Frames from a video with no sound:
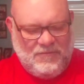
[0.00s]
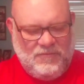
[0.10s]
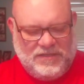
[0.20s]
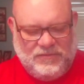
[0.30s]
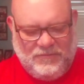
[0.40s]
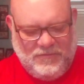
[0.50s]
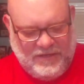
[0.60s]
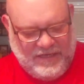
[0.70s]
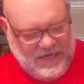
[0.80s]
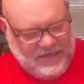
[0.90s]
wish we would
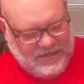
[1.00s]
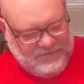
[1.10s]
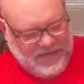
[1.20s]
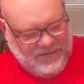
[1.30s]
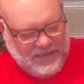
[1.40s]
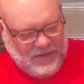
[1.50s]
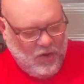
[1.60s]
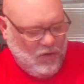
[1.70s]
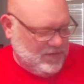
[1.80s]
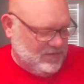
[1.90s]
have got maybe an
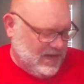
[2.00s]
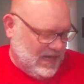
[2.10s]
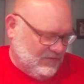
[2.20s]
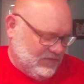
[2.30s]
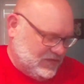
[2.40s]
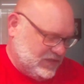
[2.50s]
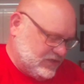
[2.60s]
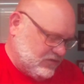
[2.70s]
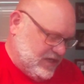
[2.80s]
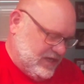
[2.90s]
open mouth, a
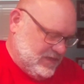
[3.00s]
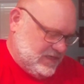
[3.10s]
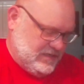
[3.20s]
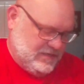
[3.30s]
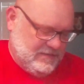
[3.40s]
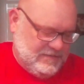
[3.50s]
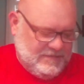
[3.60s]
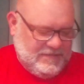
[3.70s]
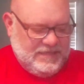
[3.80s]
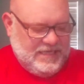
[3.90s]
screaming
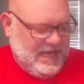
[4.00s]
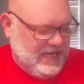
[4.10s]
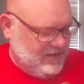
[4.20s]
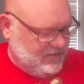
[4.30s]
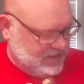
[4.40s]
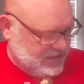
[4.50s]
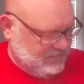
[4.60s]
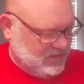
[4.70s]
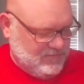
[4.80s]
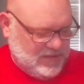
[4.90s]
head or
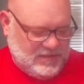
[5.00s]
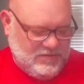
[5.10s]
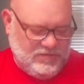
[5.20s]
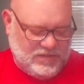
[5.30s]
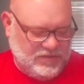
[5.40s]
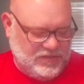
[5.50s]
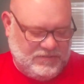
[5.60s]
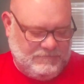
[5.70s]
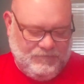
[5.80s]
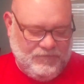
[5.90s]
something, but those are
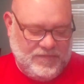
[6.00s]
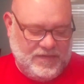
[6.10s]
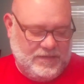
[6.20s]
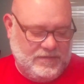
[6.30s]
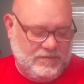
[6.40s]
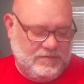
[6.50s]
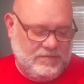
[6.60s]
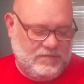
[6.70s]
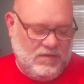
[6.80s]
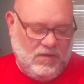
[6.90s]

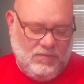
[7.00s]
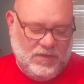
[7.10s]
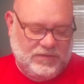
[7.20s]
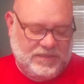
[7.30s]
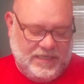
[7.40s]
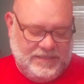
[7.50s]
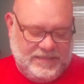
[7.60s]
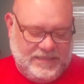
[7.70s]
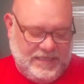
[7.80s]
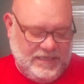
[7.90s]
almost
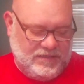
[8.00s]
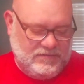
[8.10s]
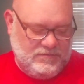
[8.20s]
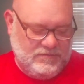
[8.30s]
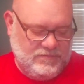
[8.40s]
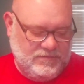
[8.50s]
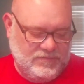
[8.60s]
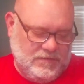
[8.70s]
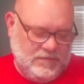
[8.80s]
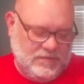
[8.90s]
identical.
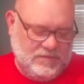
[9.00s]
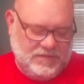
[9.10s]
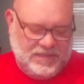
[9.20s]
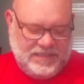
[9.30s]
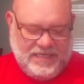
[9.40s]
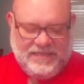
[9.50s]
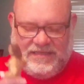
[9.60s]
Let's say